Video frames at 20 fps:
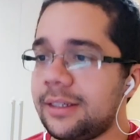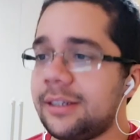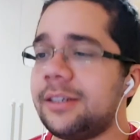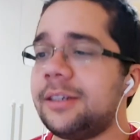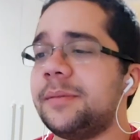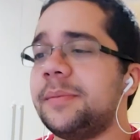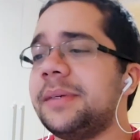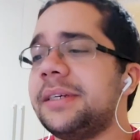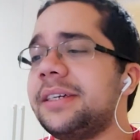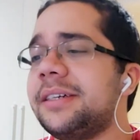
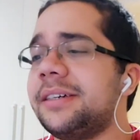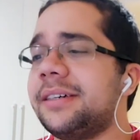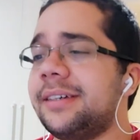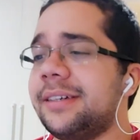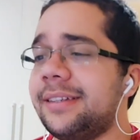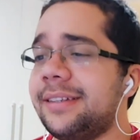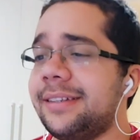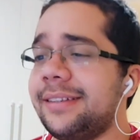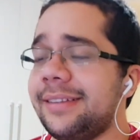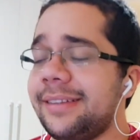Oh my
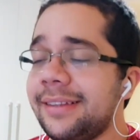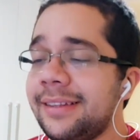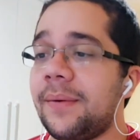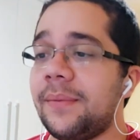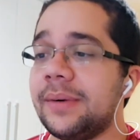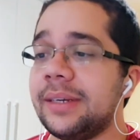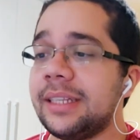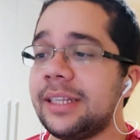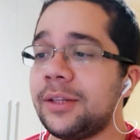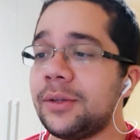god, I
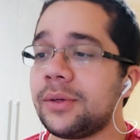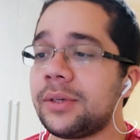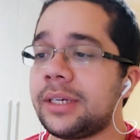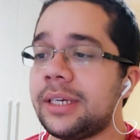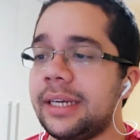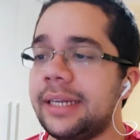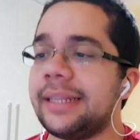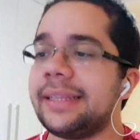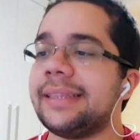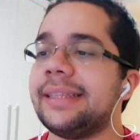want to
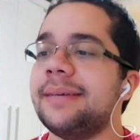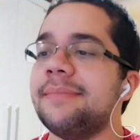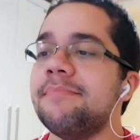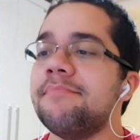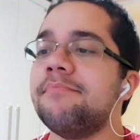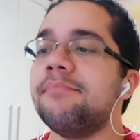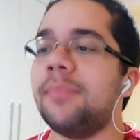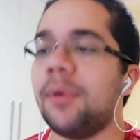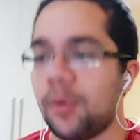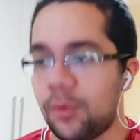kiss them